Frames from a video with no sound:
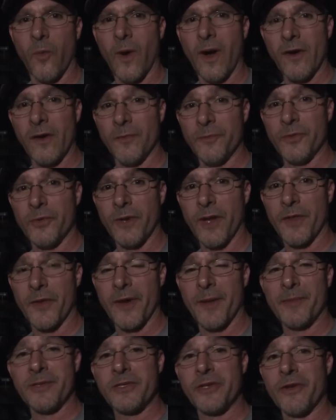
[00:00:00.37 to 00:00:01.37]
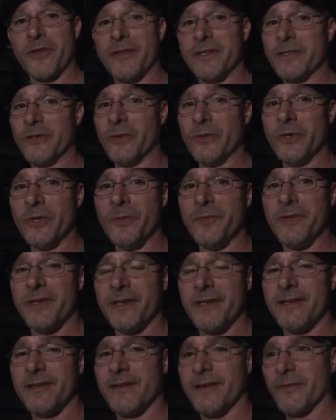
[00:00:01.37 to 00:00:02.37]
Welcome to another episode of This Old
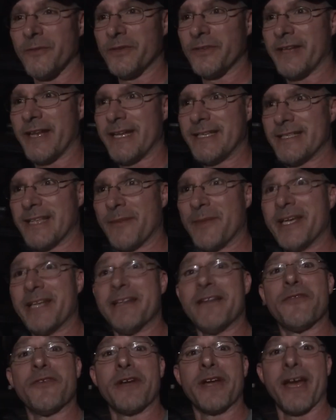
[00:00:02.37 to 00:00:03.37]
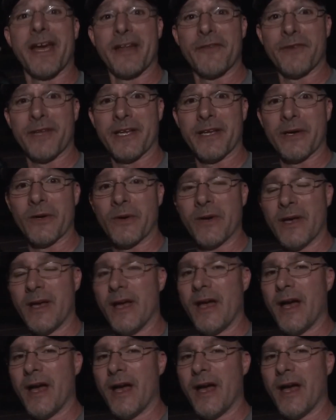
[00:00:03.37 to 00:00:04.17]
Hooptie. Today's going to be a different kind of video.